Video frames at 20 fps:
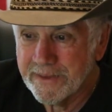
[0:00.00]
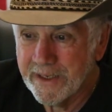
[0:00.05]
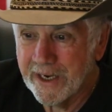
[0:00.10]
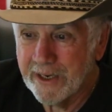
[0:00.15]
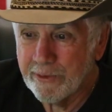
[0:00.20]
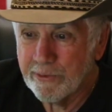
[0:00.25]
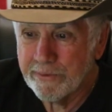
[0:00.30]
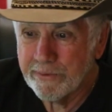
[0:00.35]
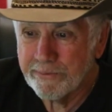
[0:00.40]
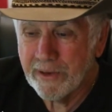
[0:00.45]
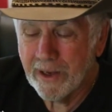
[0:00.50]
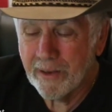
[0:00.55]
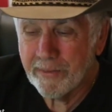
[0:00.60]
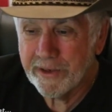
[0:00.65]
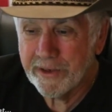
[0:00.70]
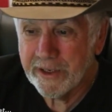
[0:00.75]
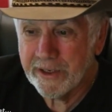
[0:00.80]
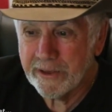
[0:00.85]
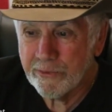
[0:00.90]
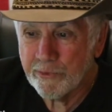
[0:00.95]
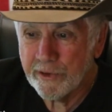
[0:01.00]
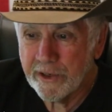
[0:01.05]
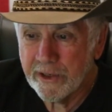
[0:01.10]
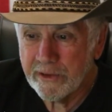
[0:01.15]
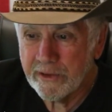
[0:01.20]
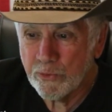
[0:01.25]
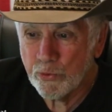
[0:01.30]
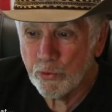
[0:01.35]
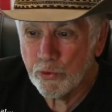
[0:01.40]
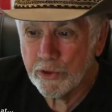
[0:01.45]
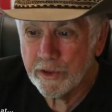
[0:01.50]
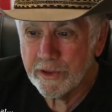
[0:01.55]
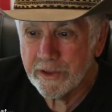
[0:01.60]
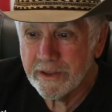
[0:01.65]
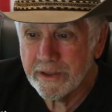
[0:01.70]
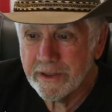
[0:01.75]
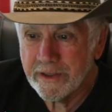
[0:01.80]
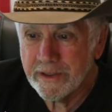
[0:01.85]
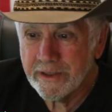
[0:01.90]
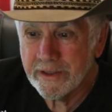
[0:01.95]
I would probably get rid of the word
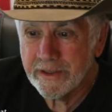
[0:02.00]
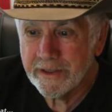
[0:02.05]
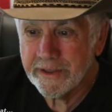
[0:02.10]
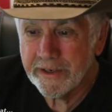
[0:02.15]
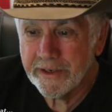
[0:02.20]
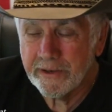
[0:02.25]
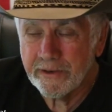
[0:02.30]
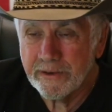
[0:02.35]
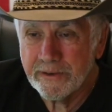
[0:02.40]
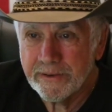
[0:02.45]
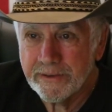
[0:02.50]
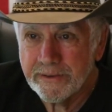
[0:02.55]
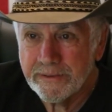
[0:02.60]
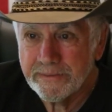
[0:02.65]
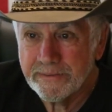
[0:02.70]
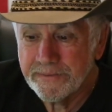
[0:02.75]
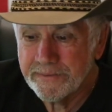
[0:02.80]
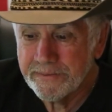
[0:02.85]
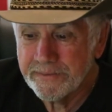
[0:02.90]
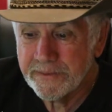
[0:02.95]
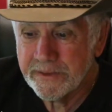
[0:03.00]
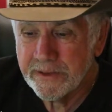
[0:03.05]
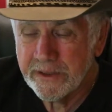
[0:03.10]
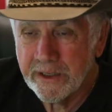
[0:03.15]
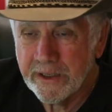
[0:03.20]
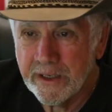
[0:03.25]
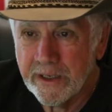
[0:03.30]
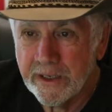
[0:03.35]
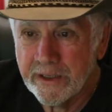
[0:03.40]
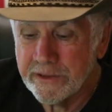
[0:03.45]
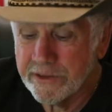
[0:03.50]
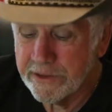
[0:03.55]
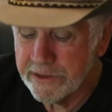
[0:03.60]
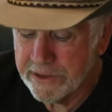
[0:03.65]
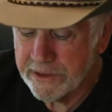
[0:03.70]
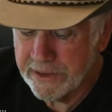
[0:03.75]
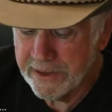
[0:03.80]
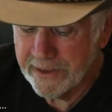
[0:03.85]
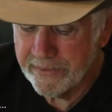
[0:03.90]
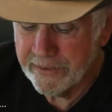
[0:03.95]
little and
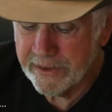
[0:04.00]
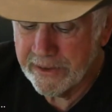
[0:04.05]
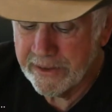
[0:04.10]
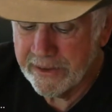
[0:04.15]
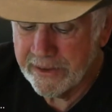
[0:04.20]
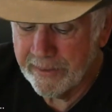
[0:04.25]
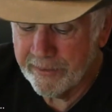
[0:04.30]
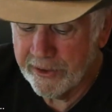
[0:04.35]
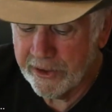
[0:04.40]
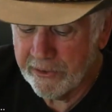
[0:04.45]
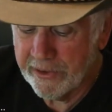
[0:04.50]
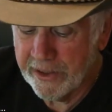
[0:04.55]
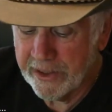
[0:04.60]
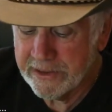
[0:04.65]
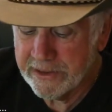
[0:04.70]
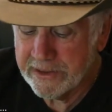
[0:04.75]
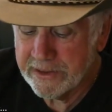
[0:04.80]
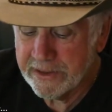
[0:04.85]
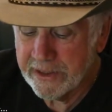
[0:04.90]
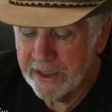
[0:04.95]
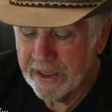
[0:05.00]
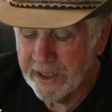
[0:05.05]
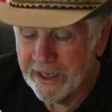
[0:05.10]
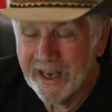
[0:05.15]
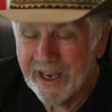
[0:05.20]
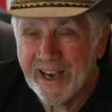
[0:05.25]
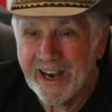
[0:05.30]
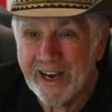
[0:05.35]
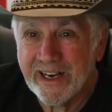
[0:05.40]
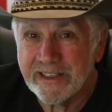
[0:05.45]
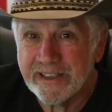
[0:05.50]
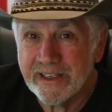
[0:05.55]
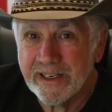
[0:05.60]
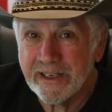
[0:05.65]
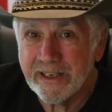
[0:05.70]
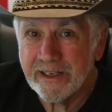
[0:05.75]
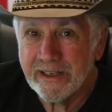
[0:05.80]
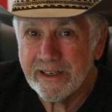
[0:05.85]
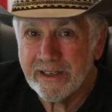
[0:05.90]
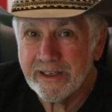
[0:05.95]
just leave it. Democrats
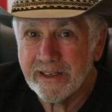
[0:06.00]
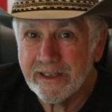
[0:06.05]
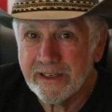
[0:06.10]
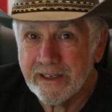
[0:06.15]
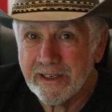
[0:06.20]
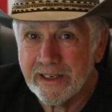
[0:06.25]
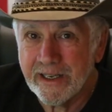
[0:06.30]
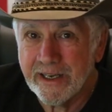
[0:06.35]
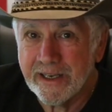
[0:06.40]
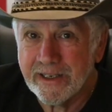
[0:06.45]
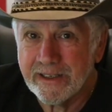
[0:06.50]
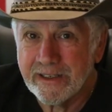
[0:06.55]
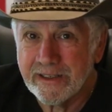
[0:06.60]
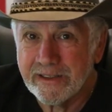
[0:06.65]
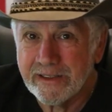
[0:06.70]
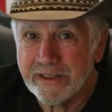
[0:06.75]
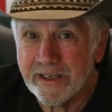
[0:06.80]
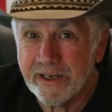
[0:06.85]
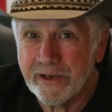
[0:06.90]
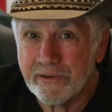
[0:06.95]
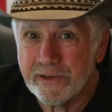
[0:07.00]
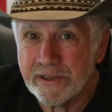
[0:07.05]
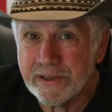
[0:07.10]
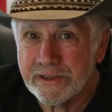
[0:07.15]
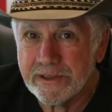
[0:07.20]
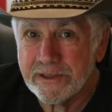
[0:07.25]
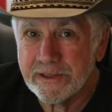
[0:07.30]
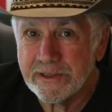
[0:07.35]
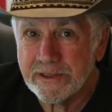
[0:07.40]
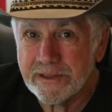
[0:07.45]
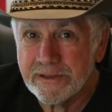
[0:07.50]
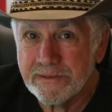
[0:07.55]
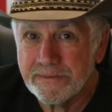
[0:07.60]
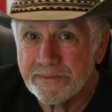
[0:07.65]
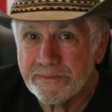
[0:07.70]
acting like terrorists.